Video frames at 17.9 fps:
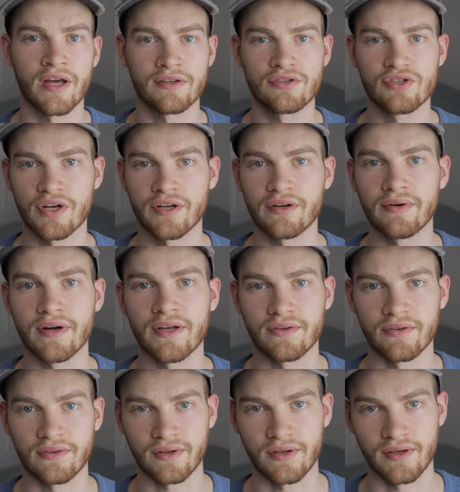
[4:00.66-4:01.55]
and
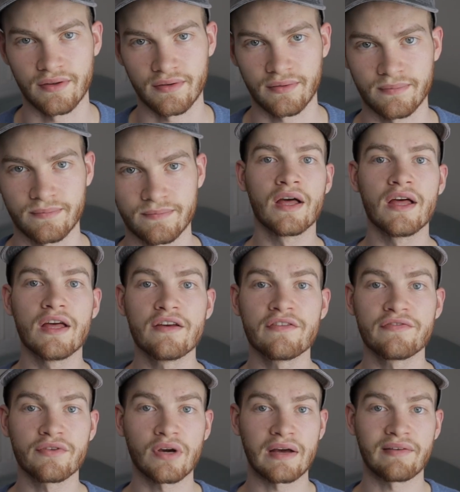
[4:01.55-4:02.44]
generated heat.
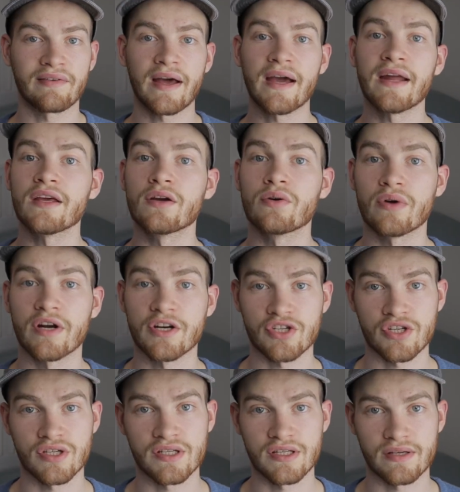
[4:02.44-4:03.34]
If you have any
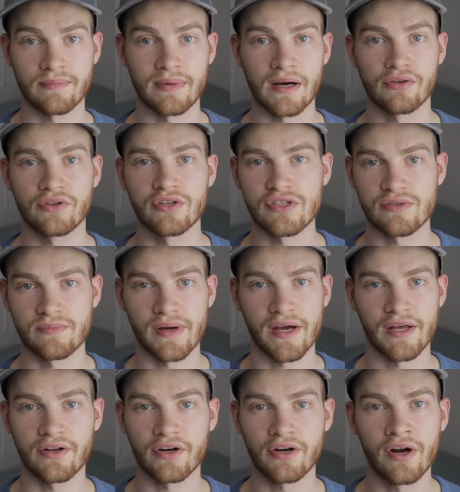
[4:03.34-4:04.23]
questions about this
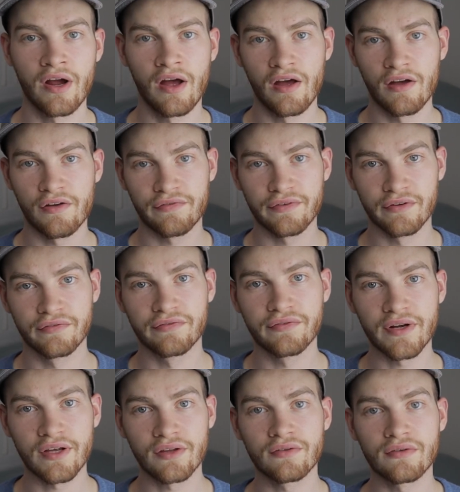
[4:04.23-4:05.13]
matter, feel
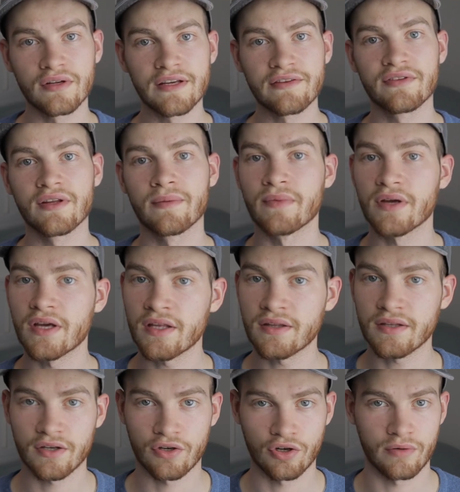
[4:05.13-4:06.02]
free to leave them
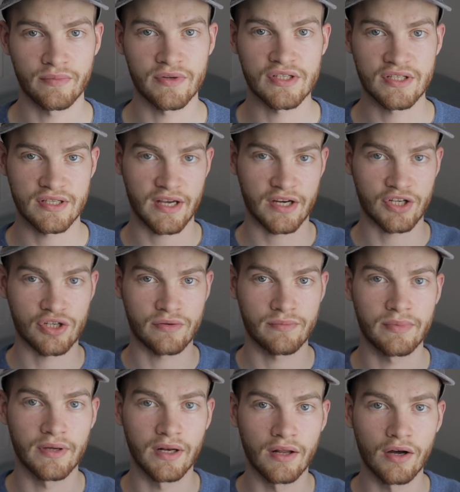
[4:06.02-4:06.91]
in the comment
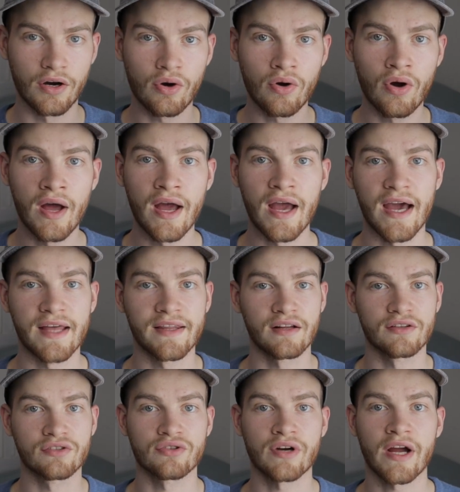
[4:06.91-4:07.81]
section below and
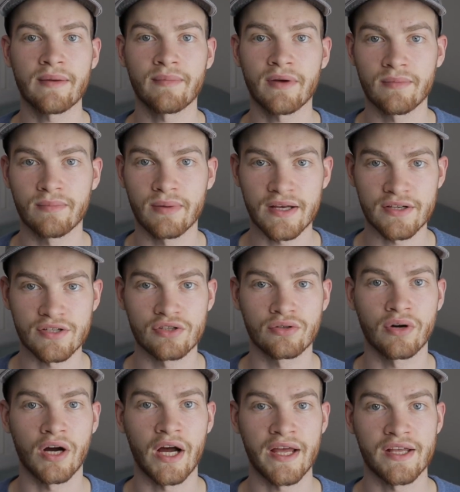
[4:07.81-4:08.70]
I'll try my best
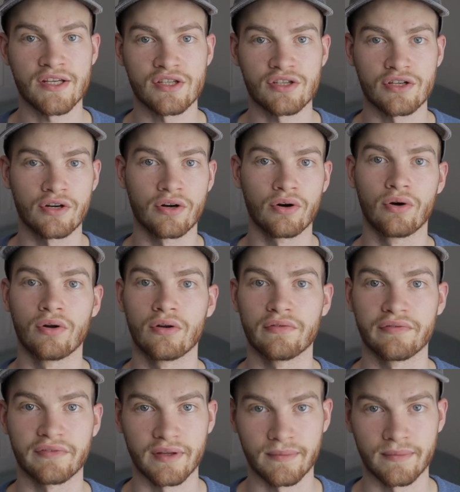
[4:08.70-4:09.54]
to answer all of